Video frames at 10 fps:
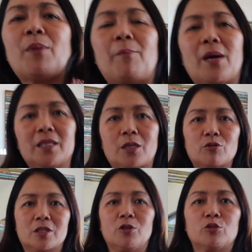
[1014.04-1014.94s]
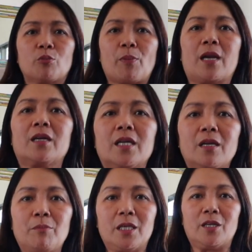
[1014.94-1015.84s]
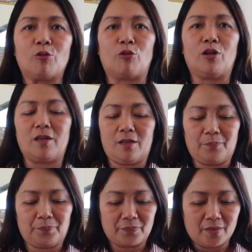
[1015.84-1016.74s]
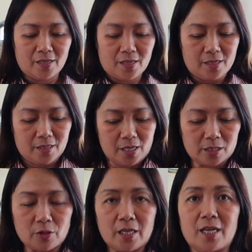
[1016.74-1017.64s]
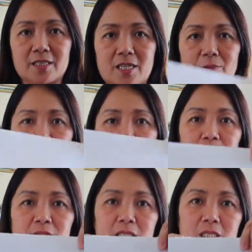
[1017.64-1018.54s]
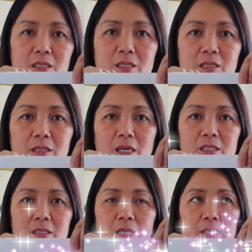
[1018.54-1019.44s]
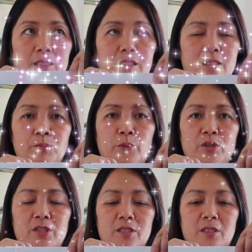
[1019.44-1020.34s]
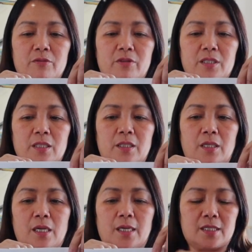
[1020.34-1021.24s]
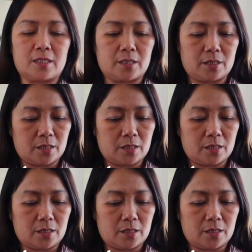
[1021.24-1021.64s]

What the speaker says: ipapakita ko sa inyo. So, parang naging mini haul. Next one, I got something from Seed. I just got this. I purchased this recently lang last